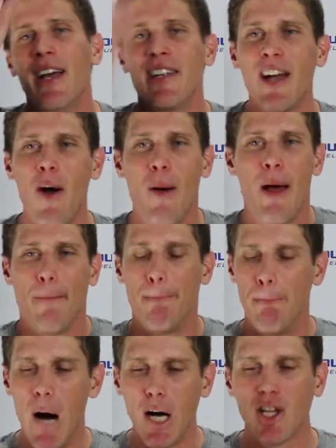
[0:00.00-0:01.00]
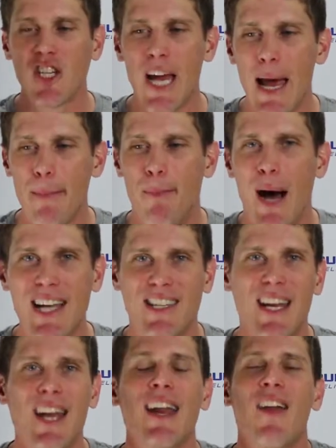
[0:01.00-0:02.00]
So, bullshit
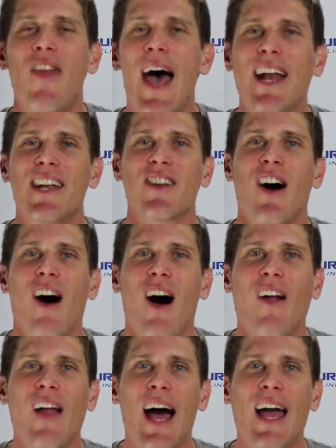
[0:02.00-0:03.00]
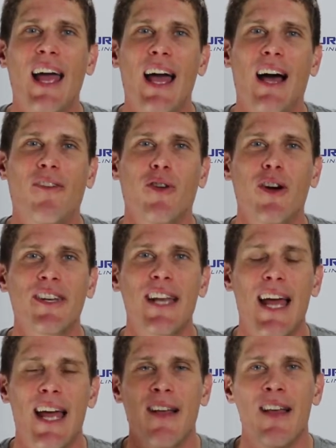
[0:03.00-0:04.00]
busted, and that is all I have for
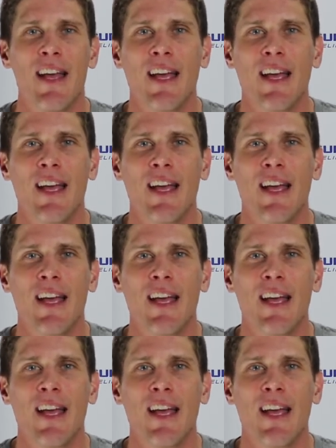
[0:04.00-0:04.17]
today.